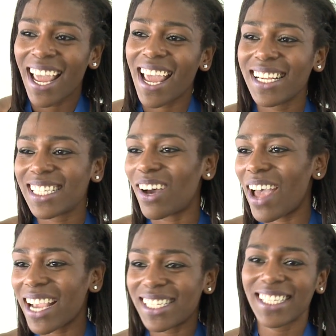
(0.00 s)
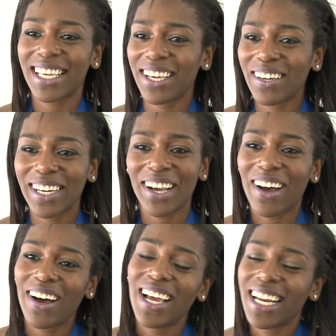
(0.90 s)
And so execute and
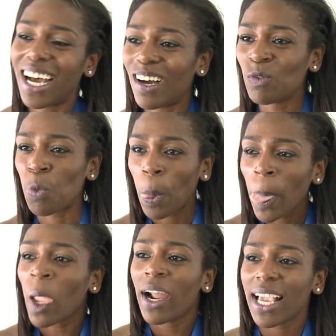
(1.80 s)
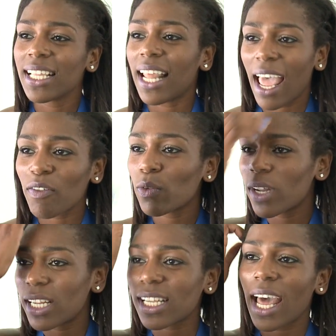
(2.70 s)
all. And um, he,
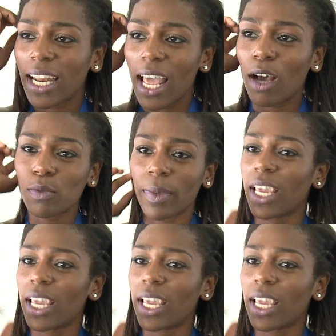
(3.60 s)
everyone has kind of helped me.